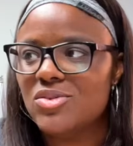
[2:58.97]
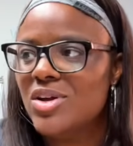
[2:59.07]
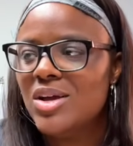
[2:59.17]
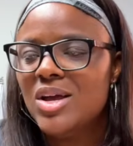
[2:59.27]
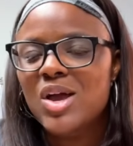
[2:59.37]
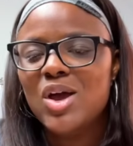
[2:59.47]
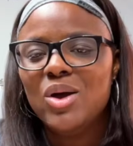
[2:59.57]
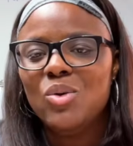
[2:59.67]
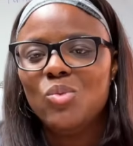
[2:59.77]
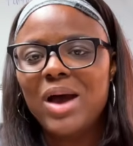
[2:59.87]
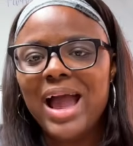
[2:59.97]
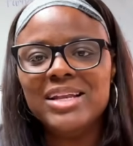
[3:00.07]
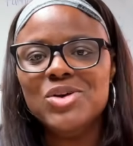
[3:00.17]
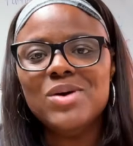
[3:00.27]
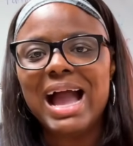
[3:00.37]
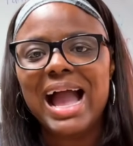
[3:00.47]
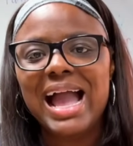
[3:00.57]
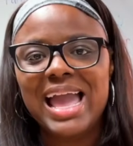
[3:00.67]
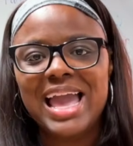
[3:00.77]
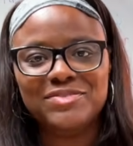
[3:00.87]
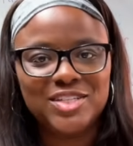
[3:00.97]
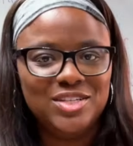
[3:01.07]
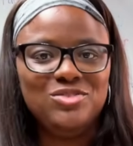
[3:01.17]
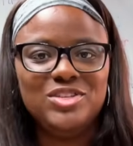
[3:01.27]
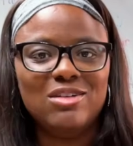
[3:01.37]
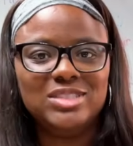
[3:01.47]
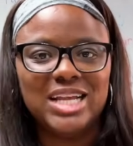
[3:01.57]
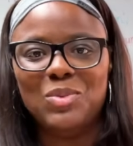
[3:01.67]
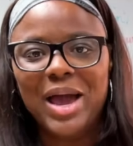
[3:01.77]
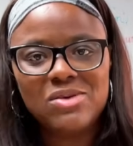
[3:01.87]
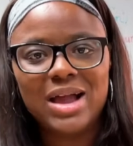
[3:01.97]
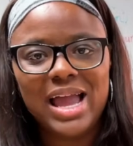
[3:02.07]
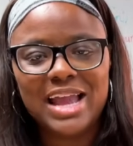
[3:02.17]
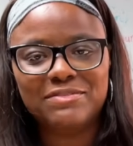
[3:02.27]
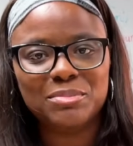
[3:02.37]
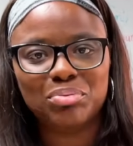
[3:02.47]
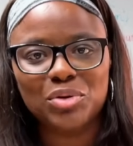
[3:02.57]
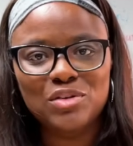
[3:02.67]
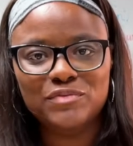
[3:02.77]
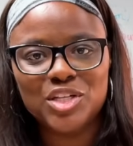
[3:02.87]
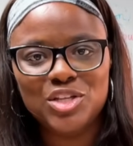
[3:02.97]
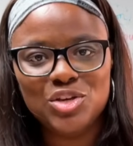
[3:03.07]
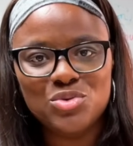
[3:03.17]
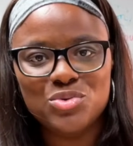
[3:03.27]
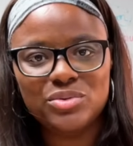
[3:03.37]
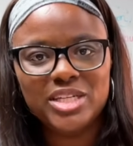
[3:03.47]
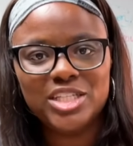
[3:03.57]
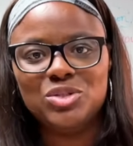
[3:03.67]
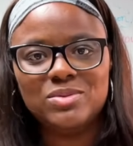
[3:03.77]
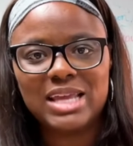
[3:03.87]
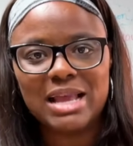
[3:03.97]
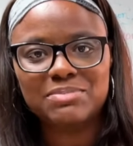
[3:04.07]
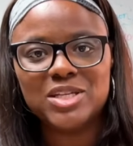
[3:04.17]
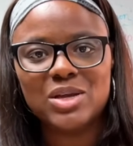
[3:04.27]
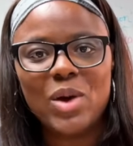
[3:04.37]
Why do I have to do your job? Why do I have to prove to you that you was absent?